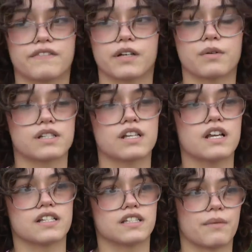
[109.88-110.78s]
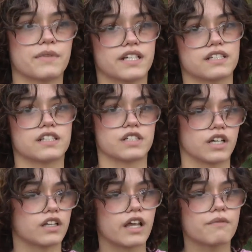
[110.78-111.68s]
If there was something to
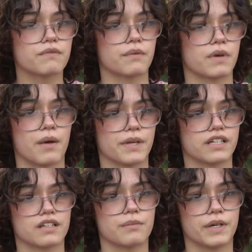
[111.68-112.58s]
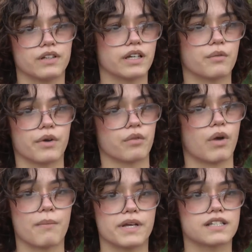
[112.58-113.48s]
deter them from coming into the building with
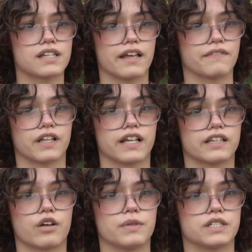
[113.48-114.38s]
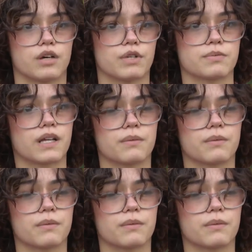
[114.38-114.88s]
weapons, I feel like that would be so much